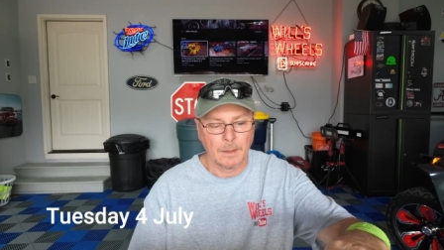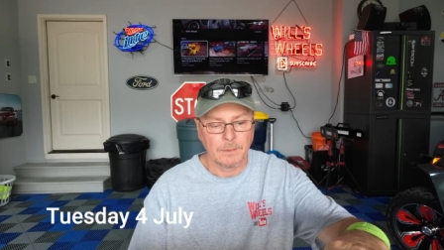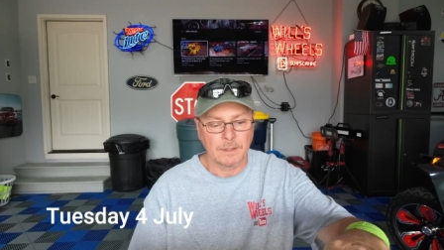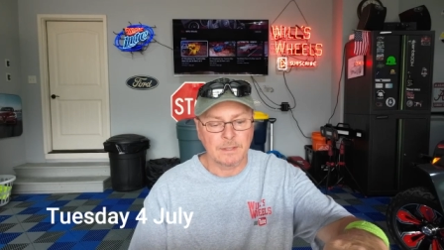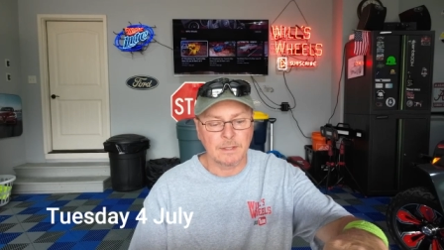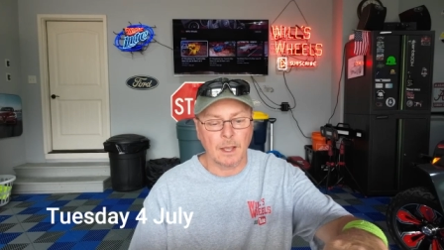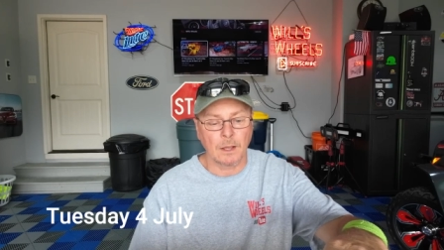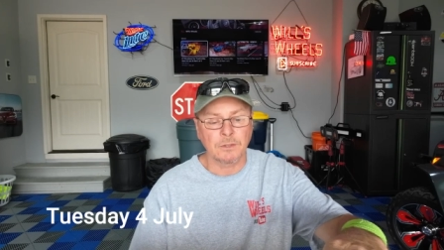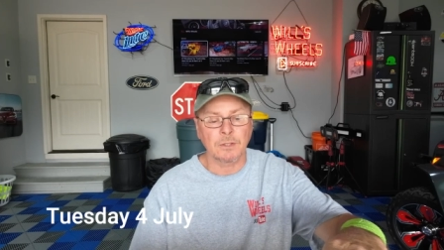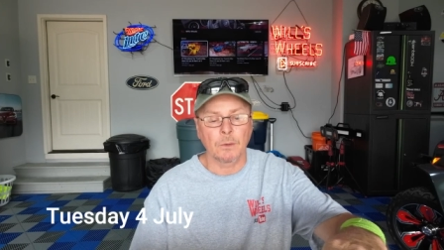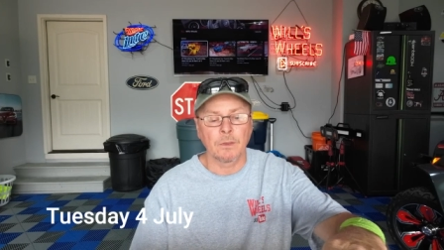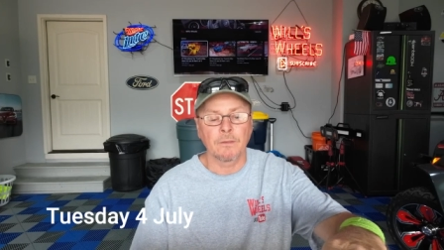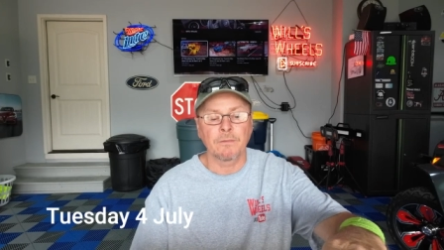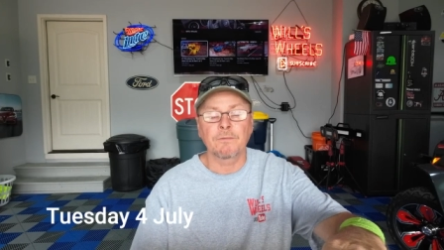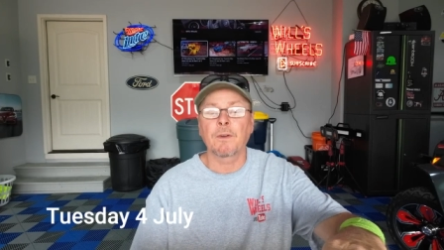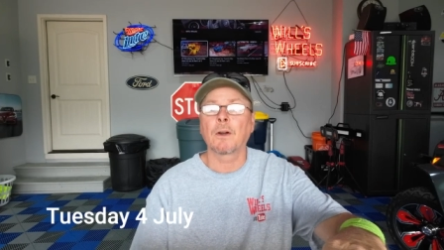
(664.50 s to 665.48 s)
This is also
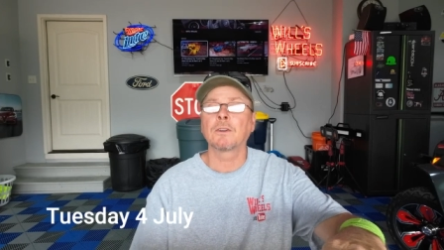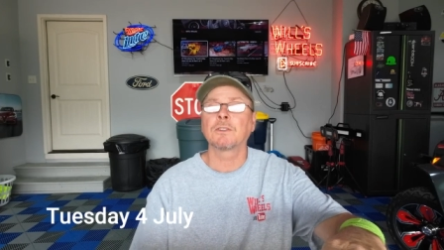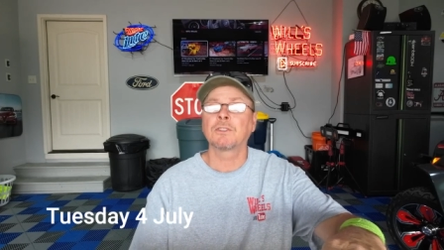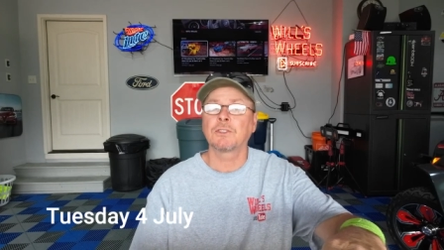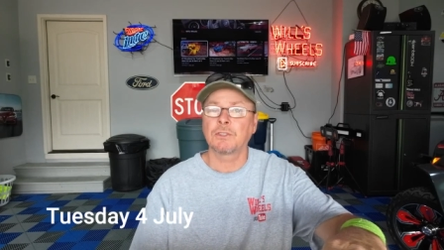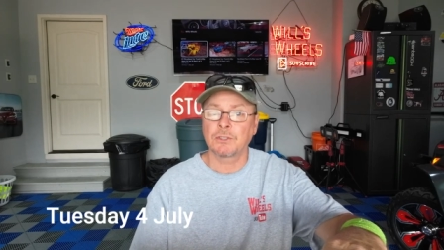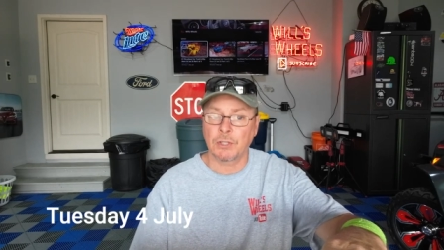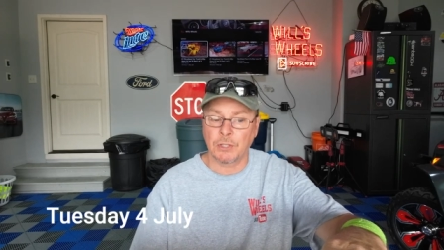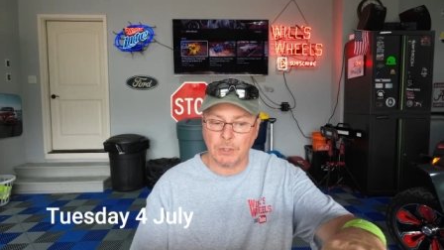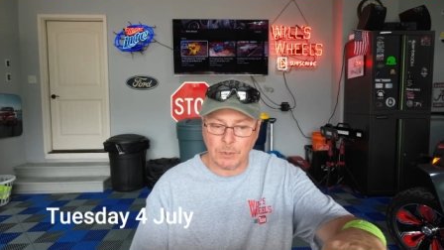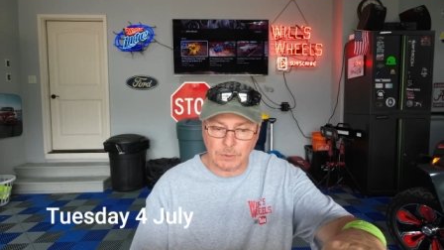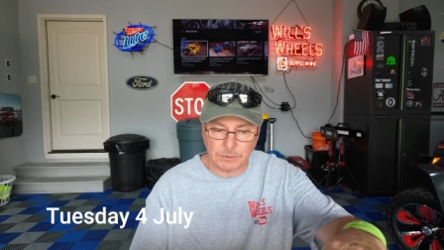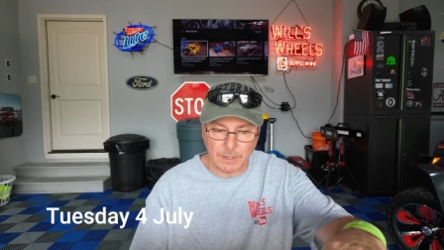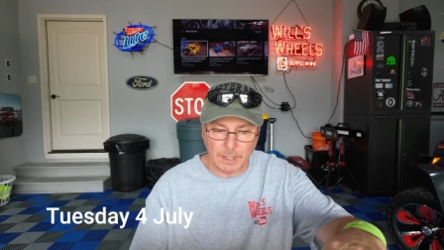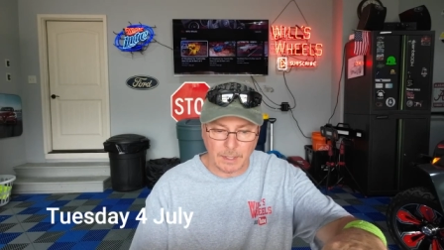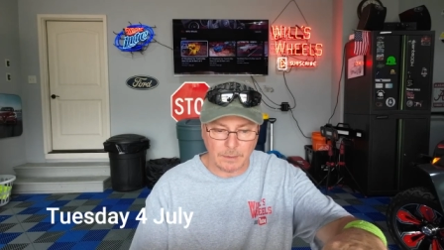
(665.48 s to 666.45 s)
the first
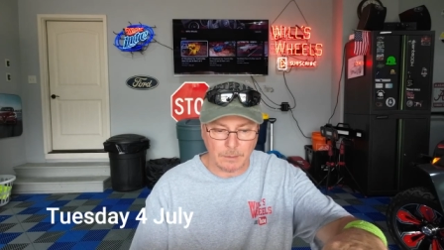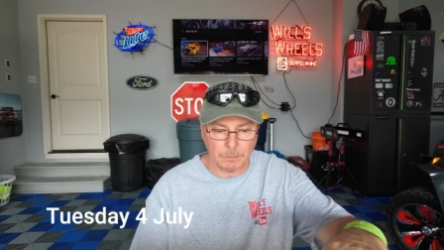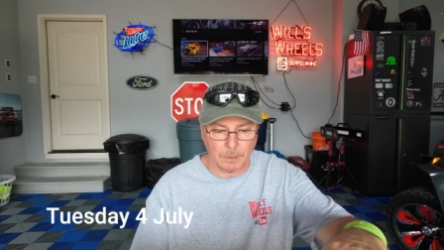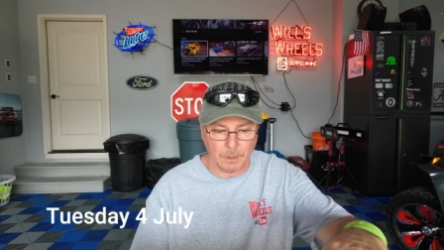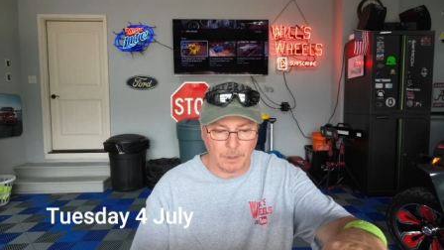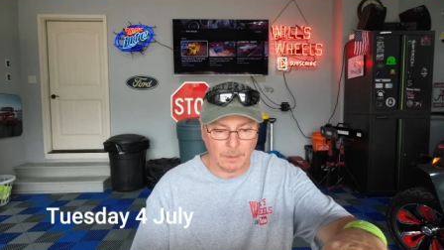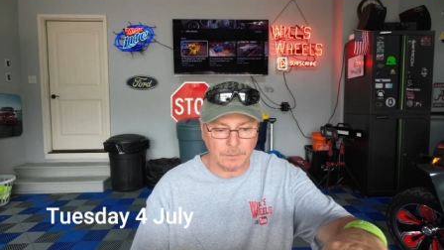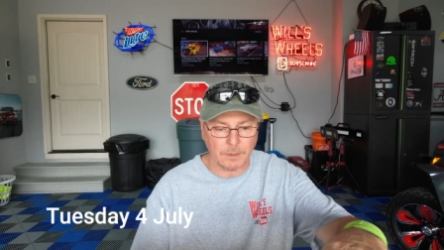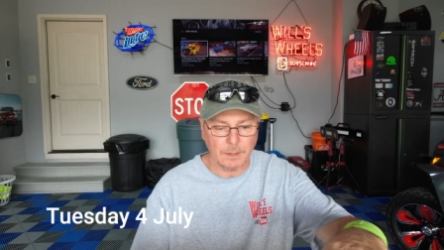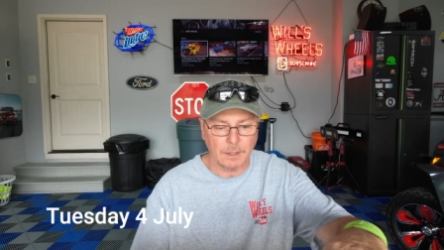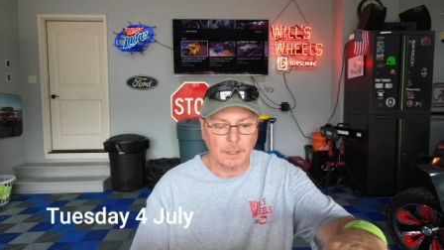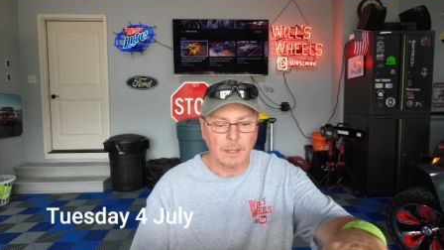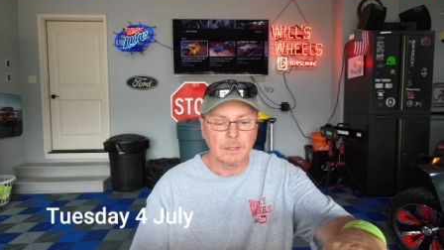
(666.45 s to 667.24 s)
Tuesday of the month.